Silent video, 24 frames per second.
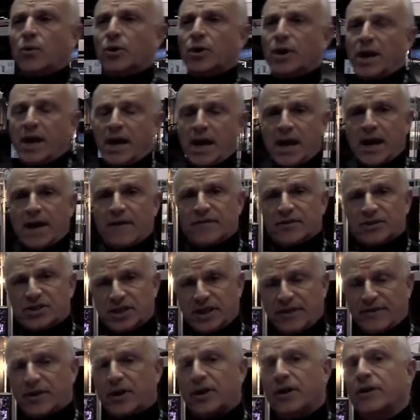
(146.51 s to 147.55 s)
Uh, we're going to
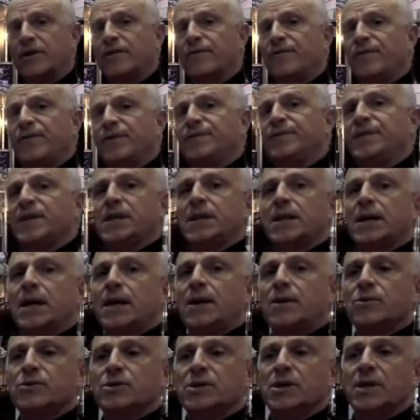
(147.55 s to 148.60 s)
have
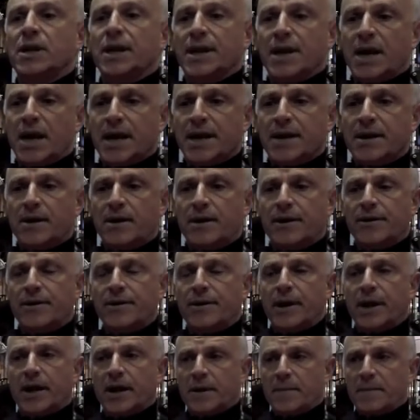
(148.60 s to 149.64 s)
750,000 to
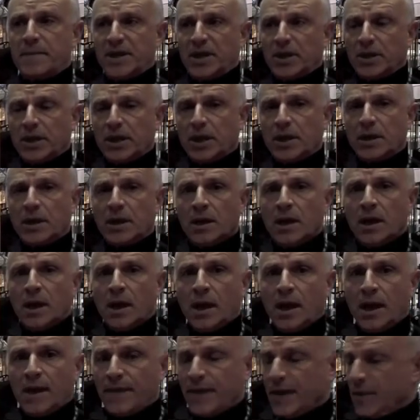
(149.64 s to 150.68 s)
900 and a million,
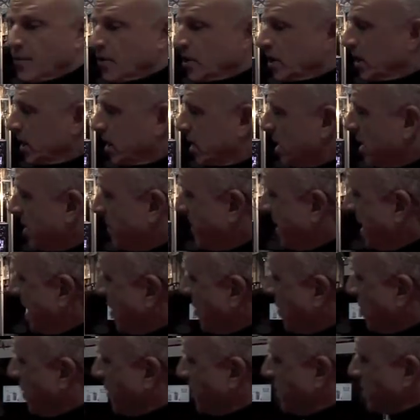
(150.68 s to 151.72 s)
and then we're going to
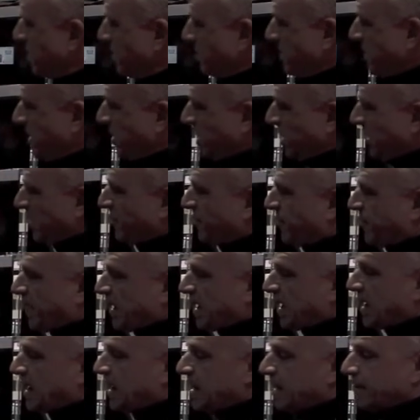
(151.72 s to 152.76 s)
come out with a
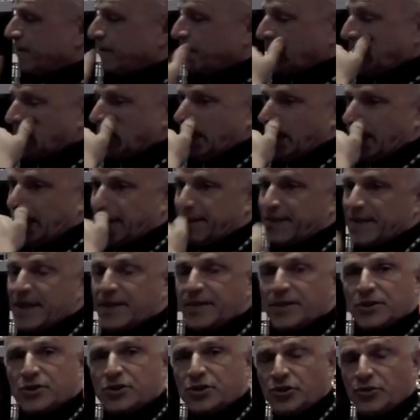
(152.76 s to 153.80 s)
million five,
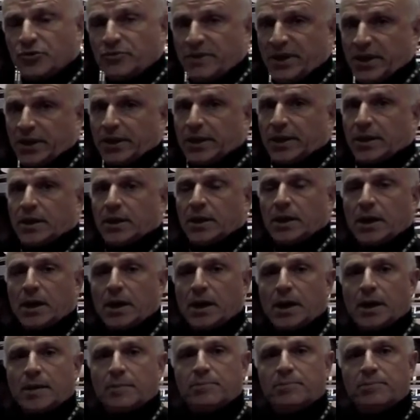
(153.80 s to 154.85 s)
and then the two
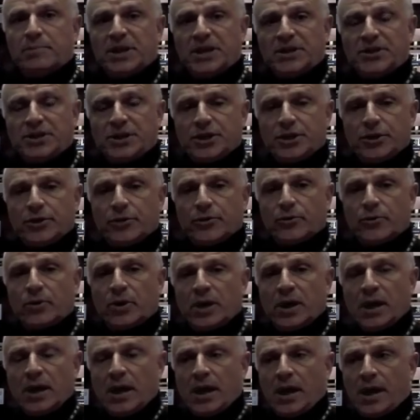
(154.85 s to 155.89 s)
million uh,
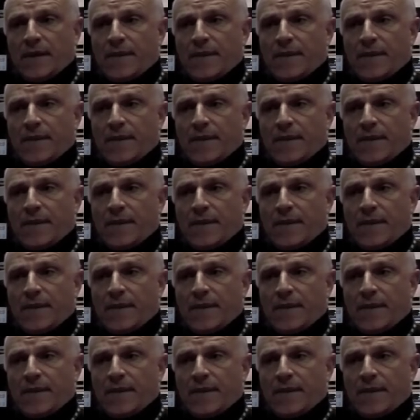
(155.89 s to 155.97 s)
BTU.